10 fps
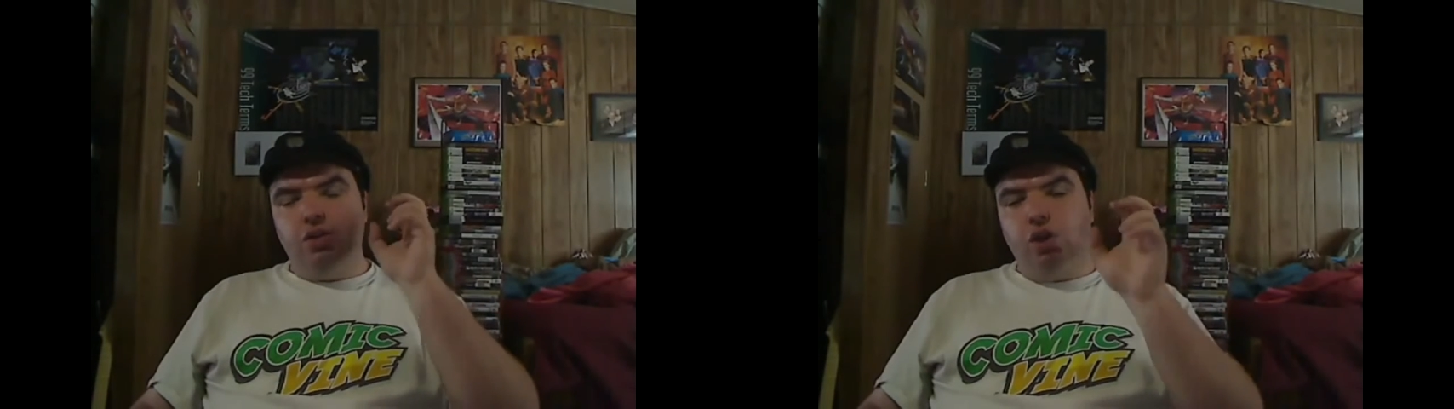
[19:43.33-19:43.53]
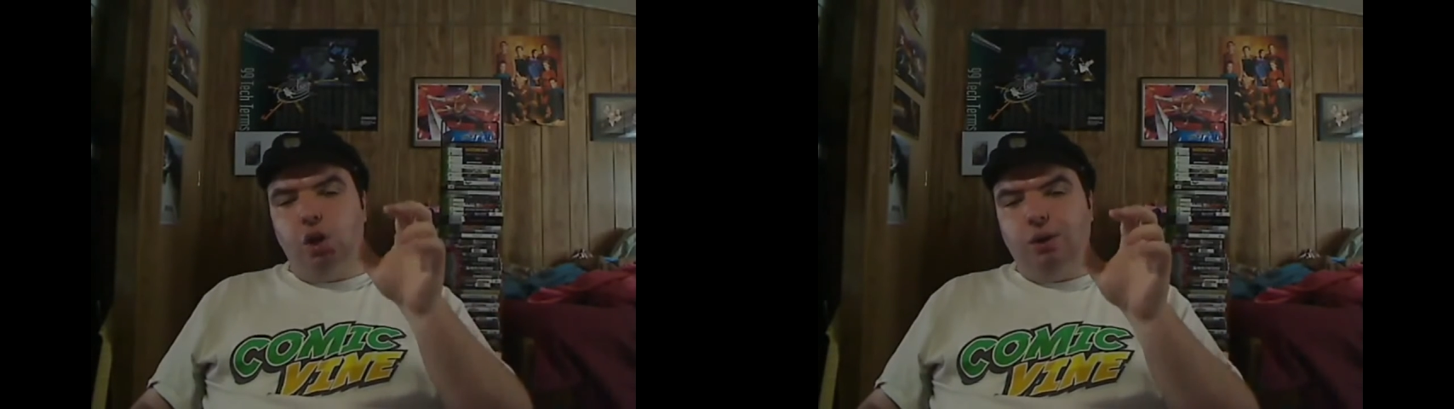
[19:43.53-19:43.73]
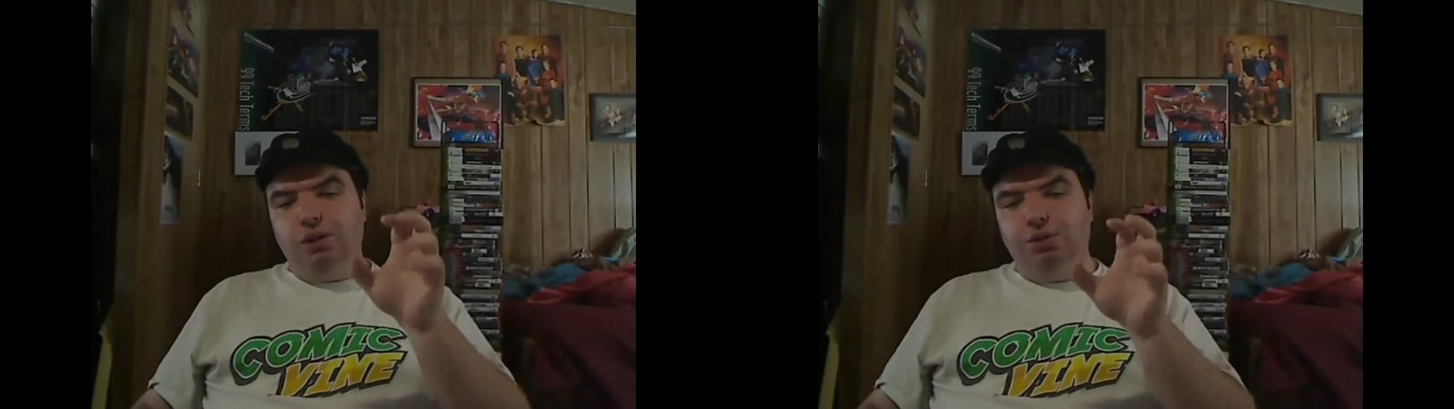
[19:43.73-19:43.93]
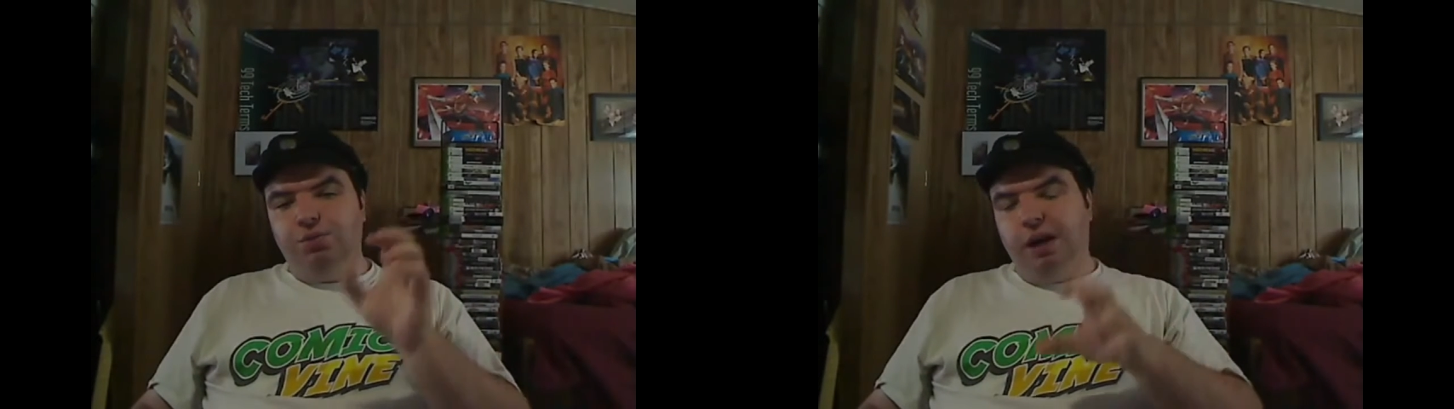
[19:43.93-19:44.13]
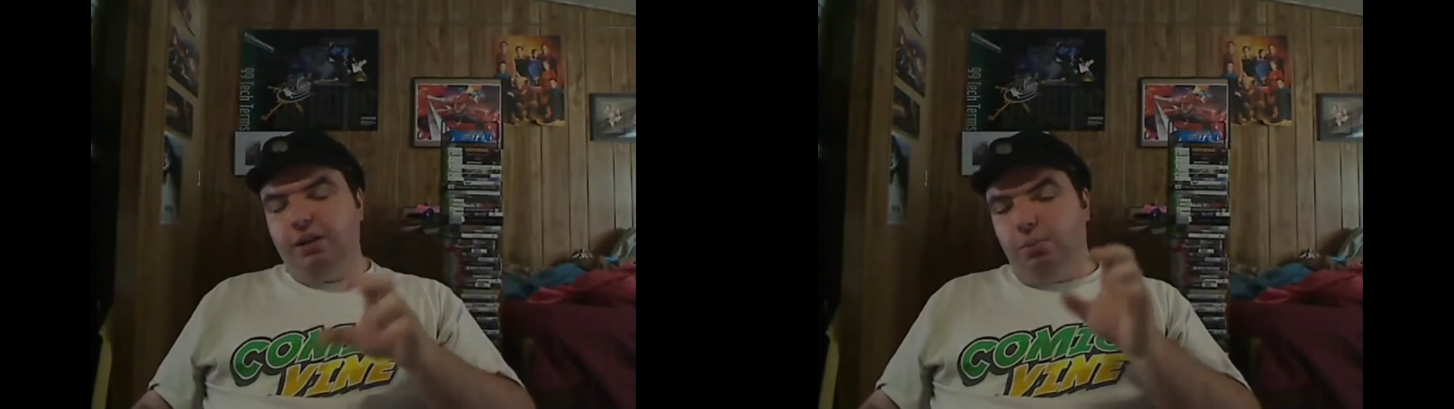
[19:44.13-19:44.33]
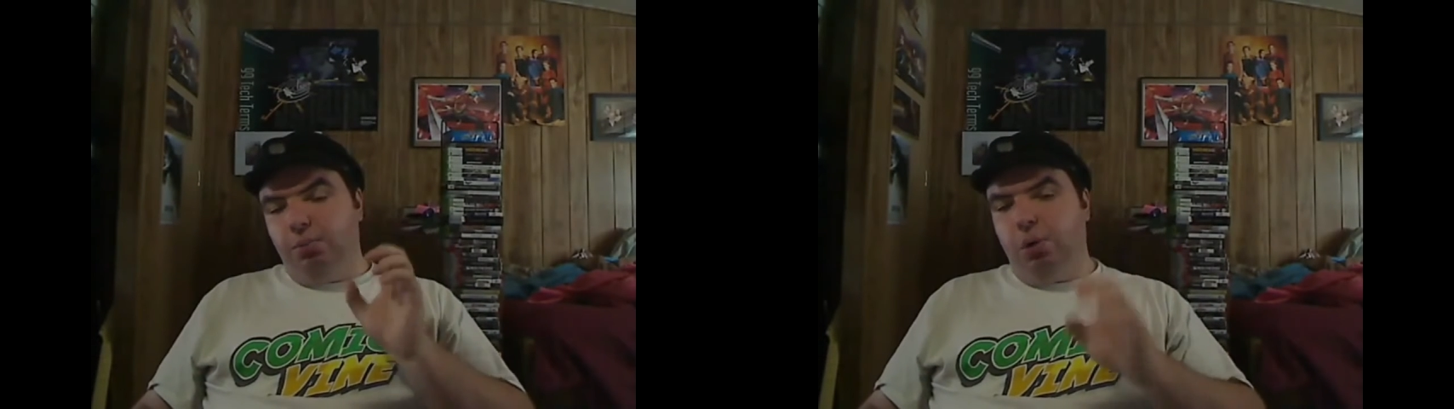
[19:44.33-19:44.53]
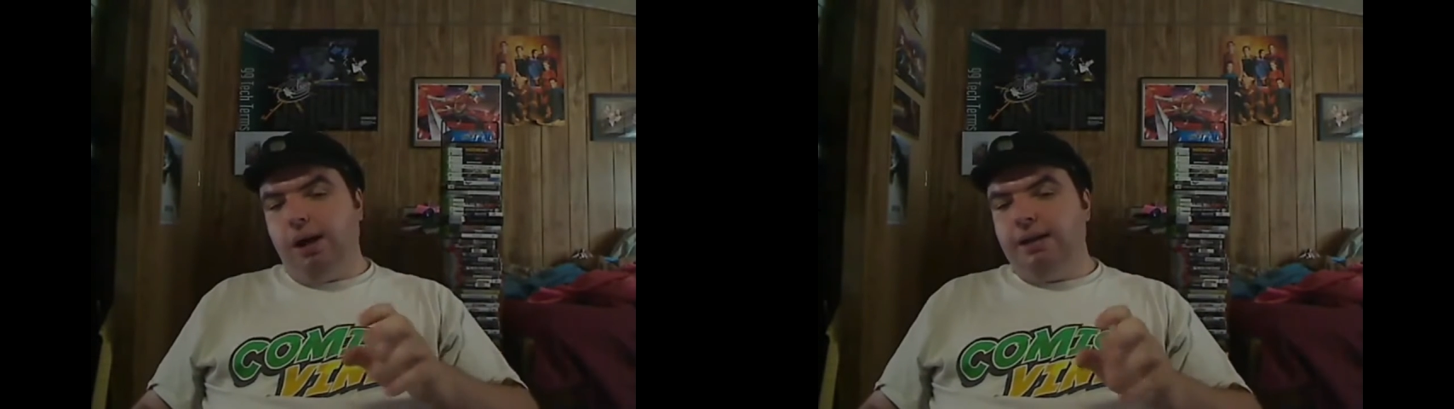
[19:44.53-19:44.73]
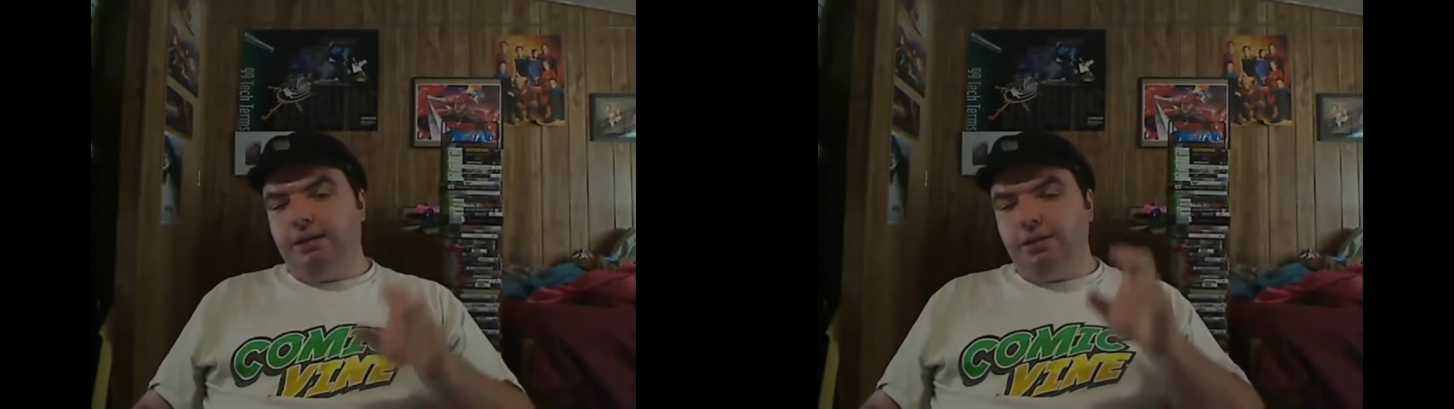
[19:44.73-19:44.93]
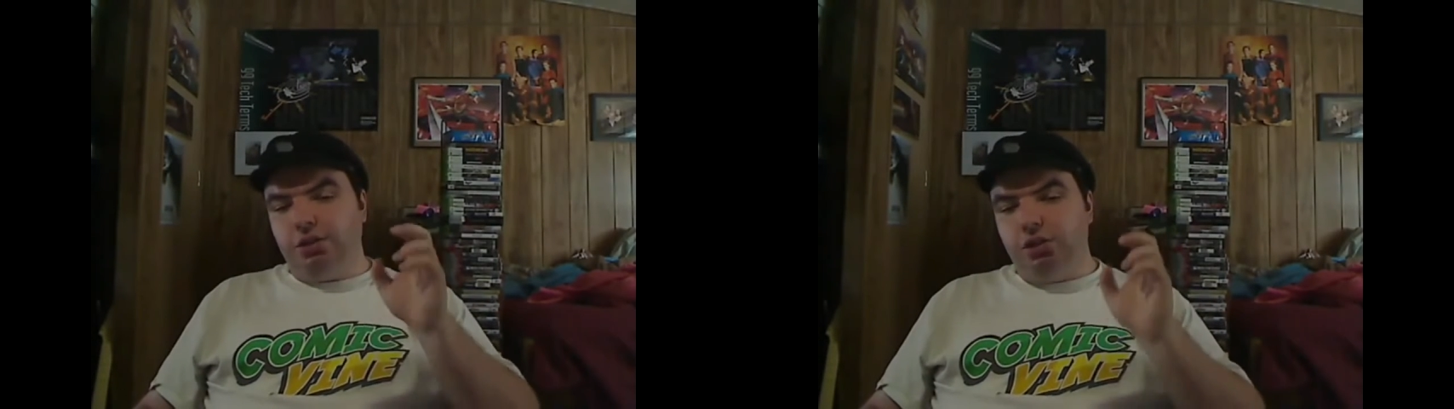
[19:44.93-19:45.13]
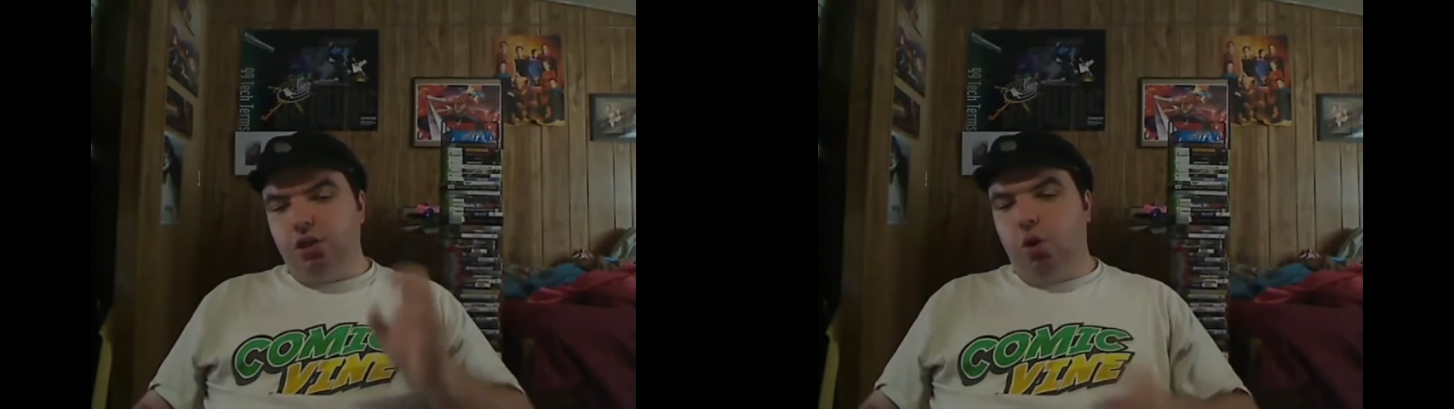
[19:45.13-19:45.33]
know what your final product
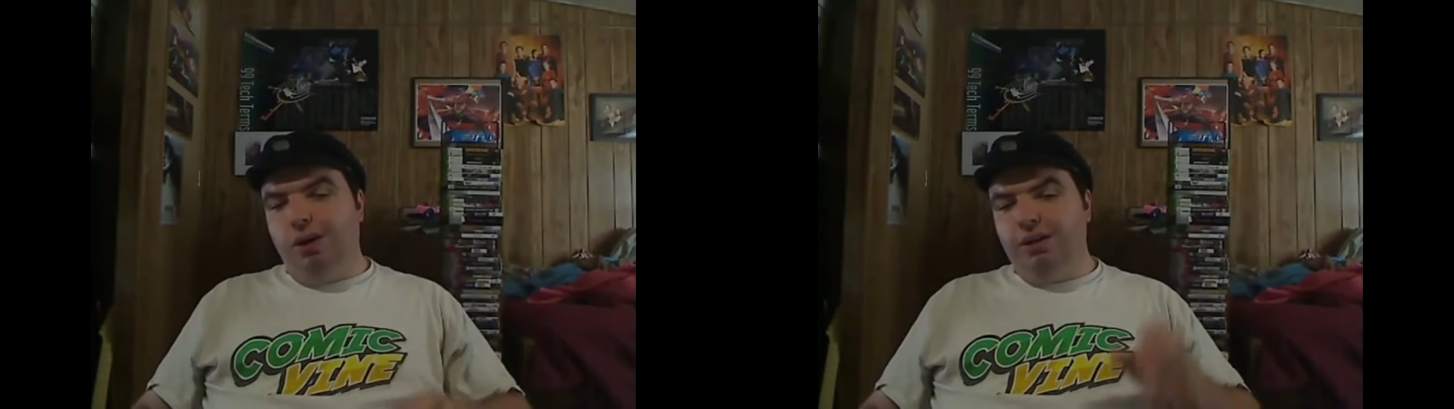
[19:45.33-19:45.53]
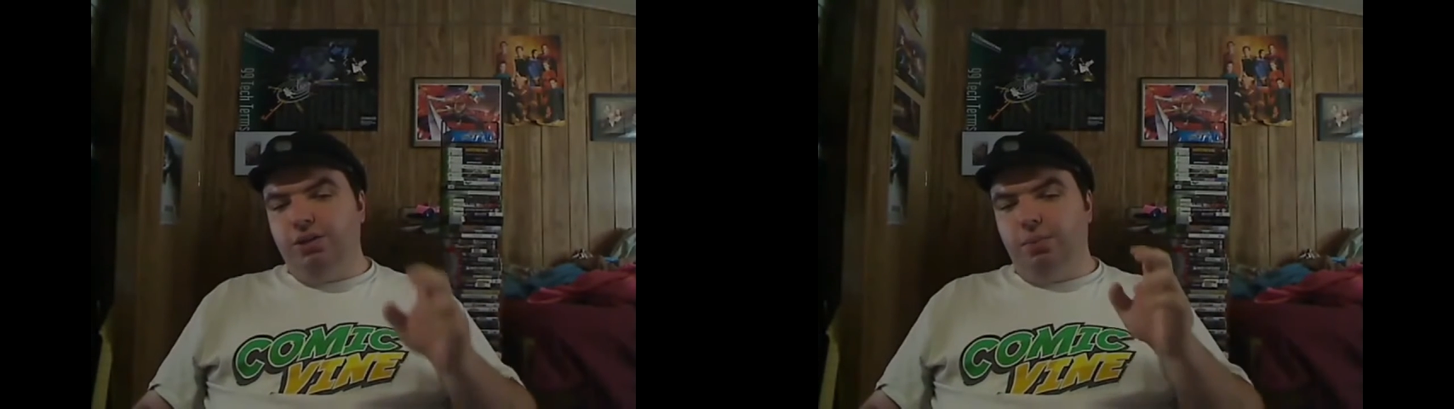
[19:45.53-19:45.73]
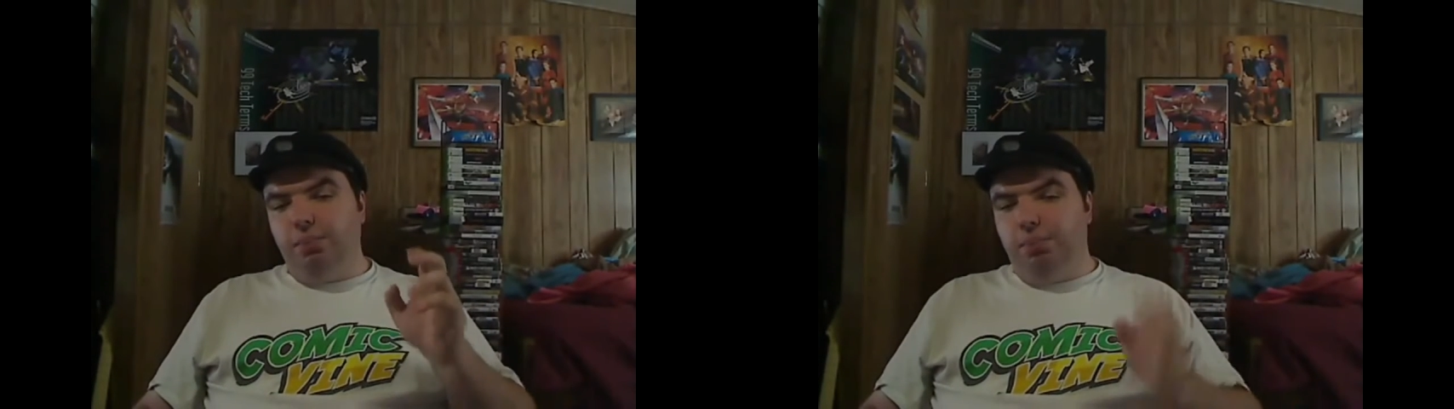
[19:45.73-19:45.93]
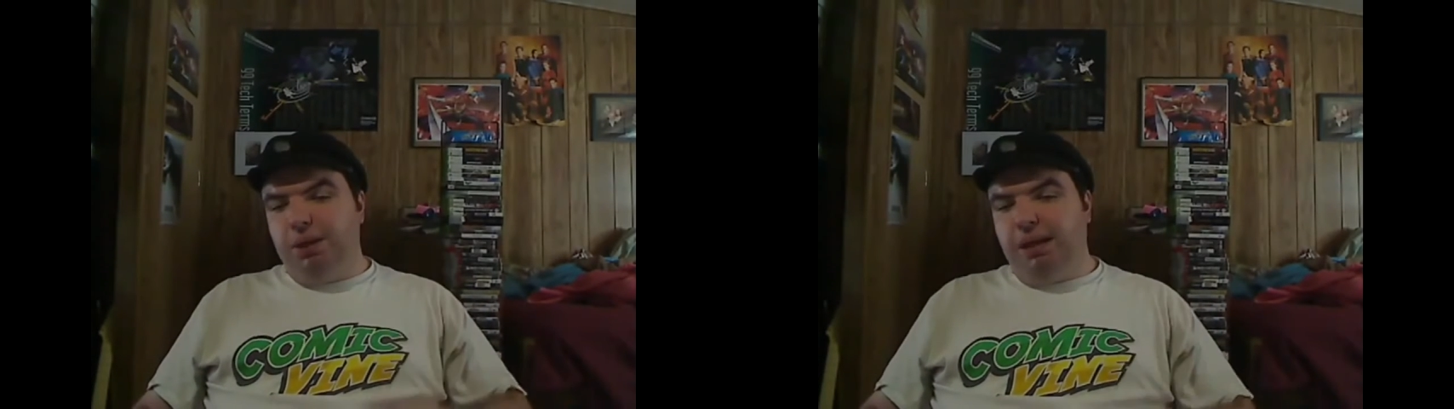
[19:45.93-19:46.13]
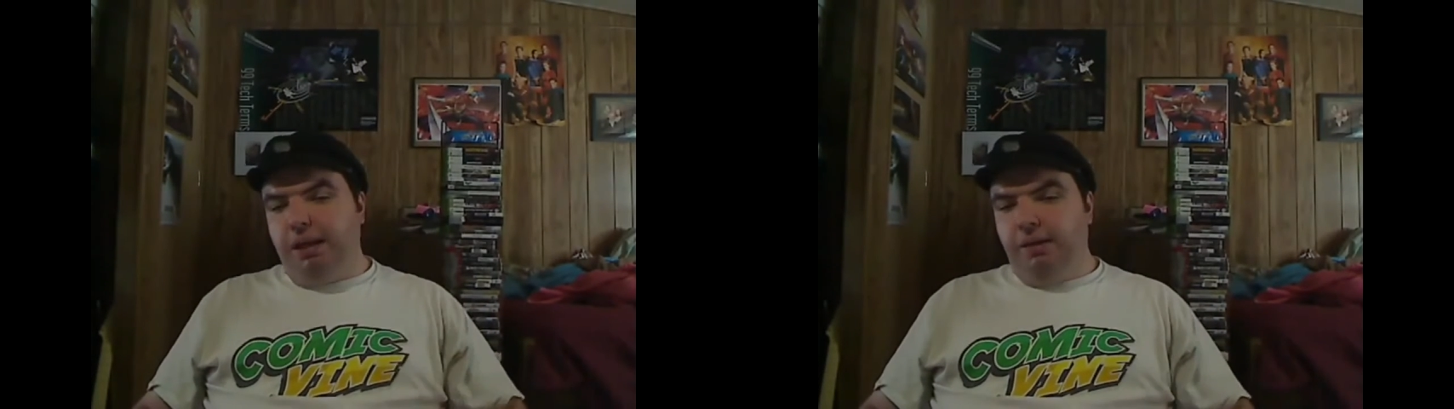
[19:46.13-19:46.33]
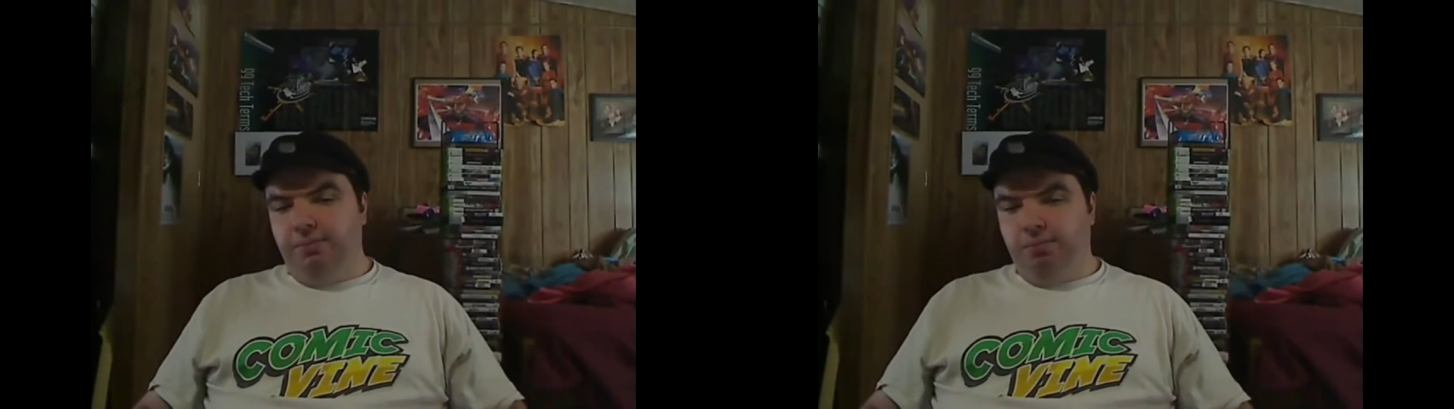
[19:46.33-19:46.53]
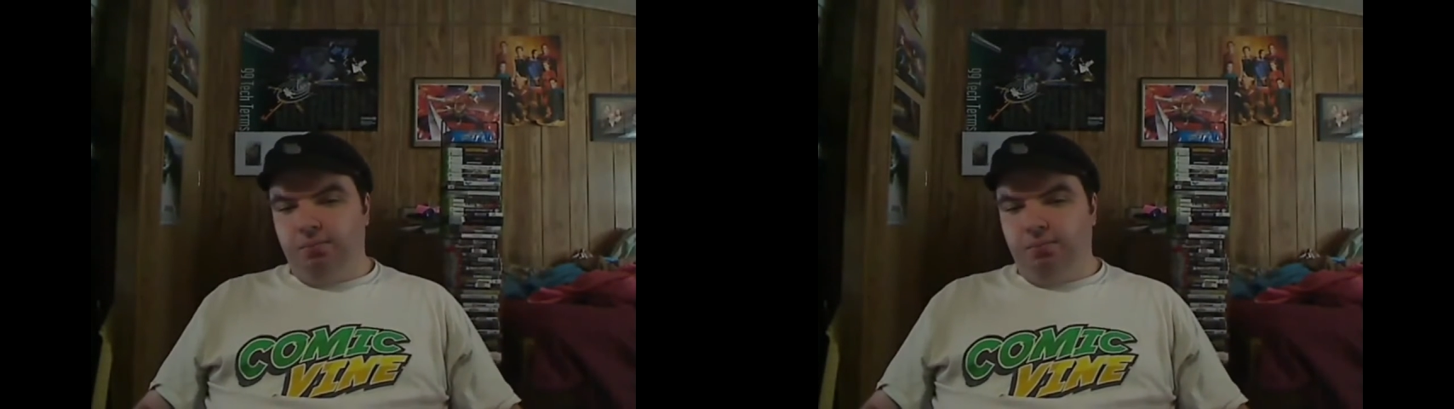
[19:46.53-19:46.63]
is going to be.